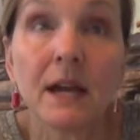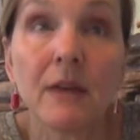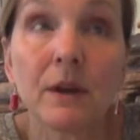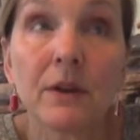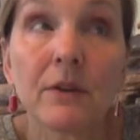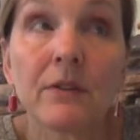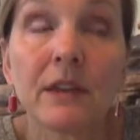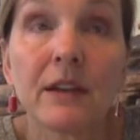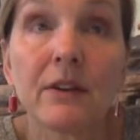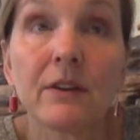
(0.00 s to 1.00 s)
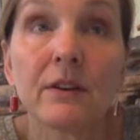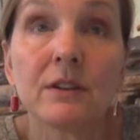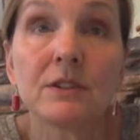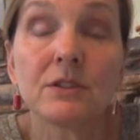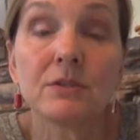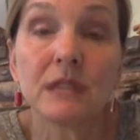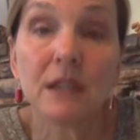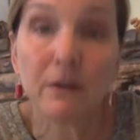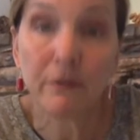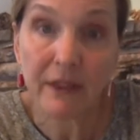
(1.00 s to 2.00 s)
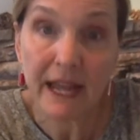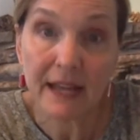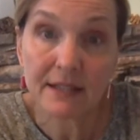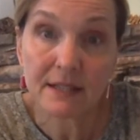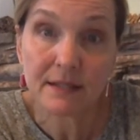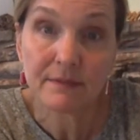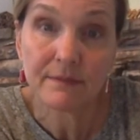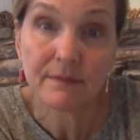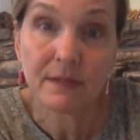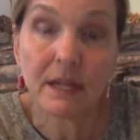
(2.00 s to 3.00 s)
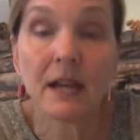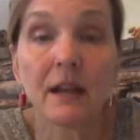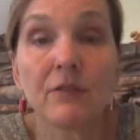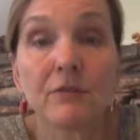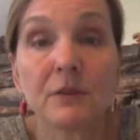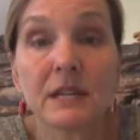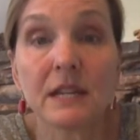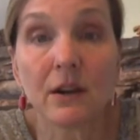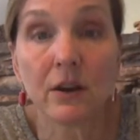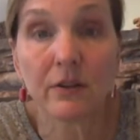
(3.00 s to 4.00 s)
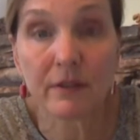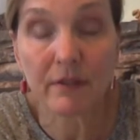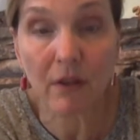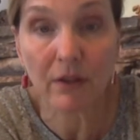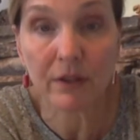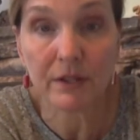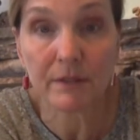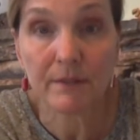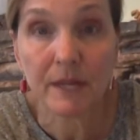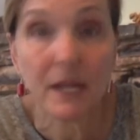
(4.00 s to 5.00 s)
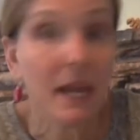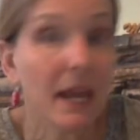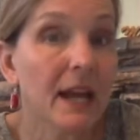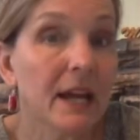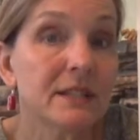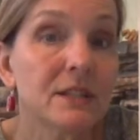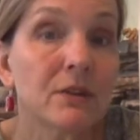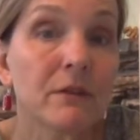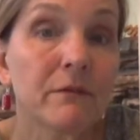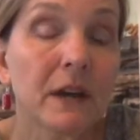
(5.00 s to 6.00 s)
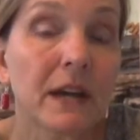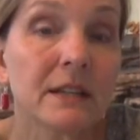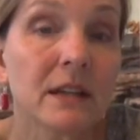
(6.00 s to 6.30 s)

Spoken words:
where they're 2D are flat and 3D are the solid. And you can find a